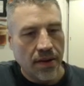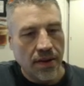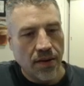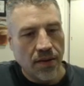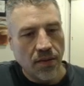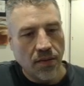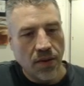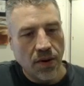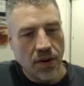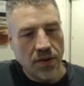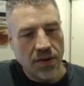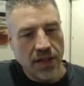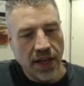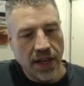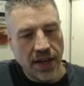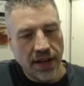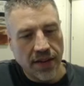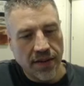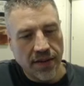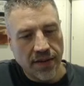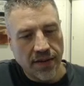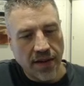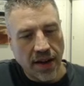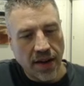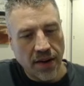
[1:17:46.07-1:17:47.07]
rotate
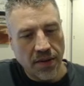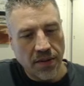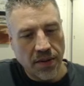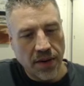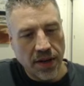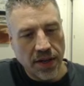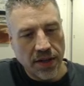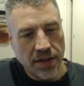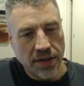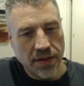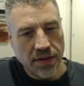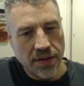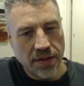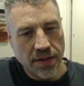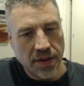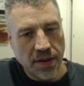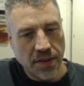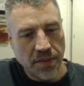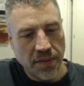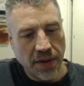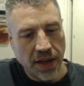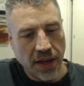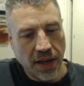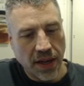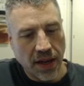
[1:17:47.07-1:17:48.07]
it sideways or
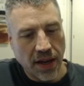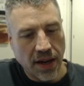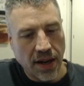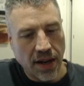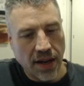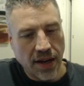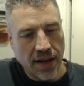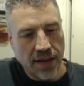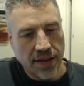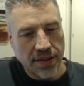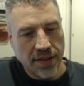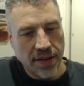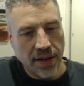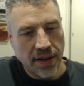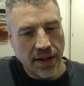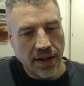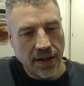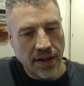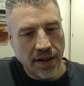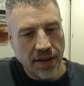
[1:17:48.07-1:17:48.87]
something, it kind of has the